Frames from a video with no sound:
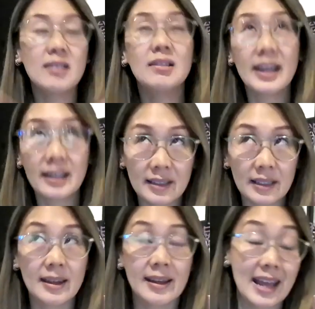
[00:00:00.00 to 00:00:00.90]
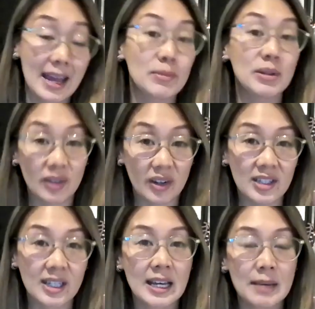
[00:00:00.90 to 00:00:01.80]
they're likely an
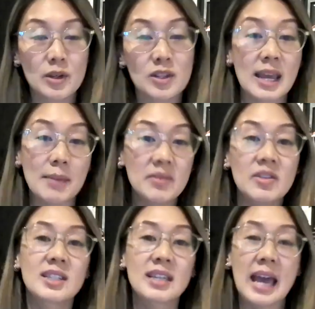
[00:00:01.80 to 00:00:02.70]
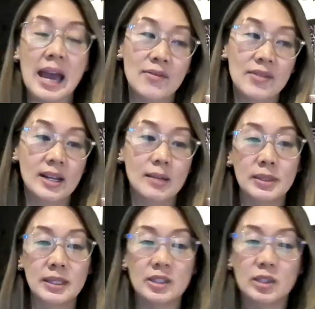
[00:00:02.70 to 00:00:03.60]
ambivert because ambiverts have that
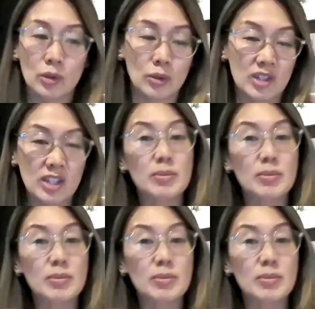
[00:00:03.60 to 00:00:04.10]
ability to sort of